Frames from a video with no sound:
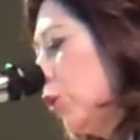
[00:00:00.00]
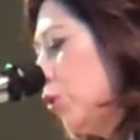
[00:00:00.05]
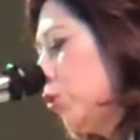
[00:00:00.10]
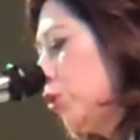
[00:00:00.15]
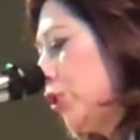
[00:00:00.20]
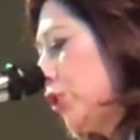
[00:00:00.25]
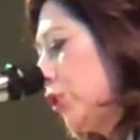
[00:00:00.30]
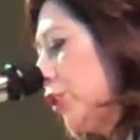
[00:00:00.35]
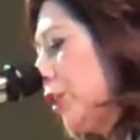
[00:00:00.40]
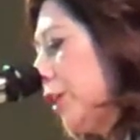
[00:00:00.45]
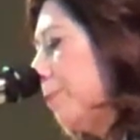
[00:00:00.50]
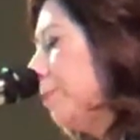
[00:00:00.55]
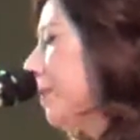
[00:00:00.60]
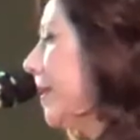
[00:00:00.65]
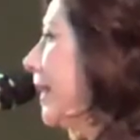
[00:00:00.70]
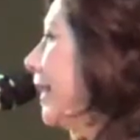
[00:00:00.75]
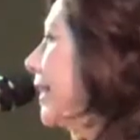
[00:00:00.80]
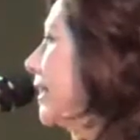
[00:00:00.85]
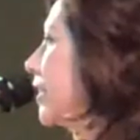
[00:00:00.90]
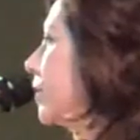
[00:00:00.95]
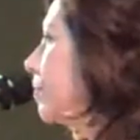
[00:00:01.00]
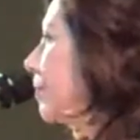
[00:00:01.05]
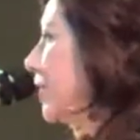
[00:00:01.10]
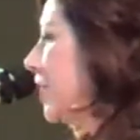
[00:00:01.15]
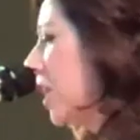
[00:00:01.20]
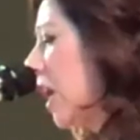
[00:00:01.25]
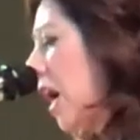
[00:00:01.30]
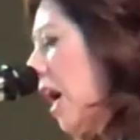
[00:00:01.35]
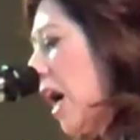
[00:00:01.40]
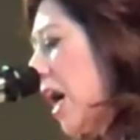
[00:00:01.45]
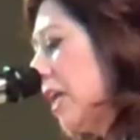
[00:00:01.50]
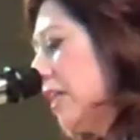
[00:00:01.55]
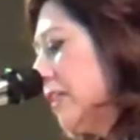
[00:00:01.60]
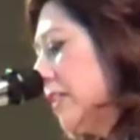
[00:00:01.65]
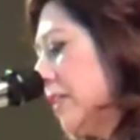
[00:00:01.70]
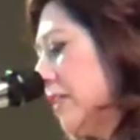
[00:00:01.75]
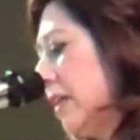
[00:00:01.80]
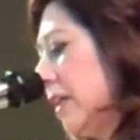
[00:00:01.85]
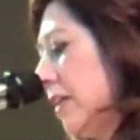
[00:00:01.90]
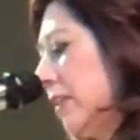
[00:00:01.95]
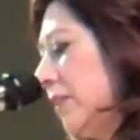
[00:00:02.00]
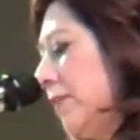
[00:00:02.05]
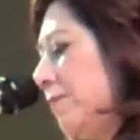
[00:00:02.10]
who stood up against batons,